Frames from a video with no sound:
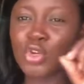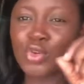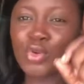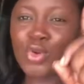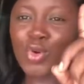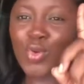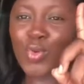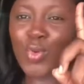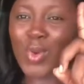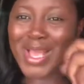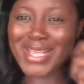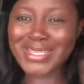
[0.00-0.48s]

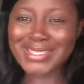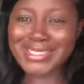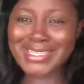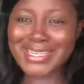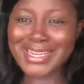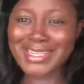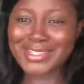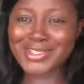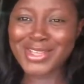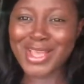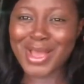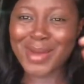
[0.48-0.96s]
Don't go and say
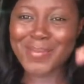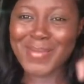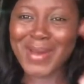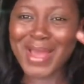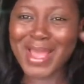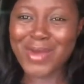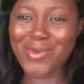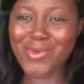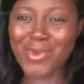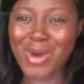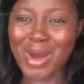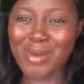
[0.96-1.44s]
that you are
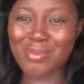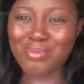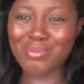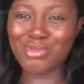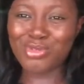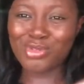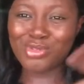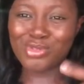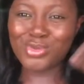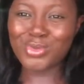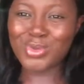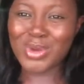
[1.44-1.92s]
buying one
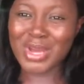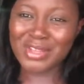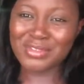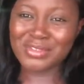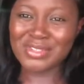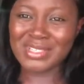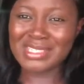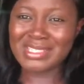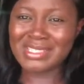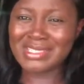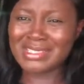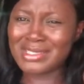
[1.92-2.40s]
book,
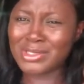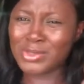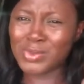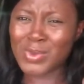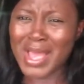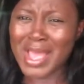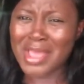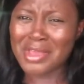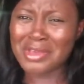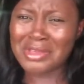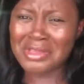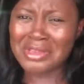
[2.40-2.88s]
200 cedis.
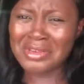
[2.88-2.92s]
Why are you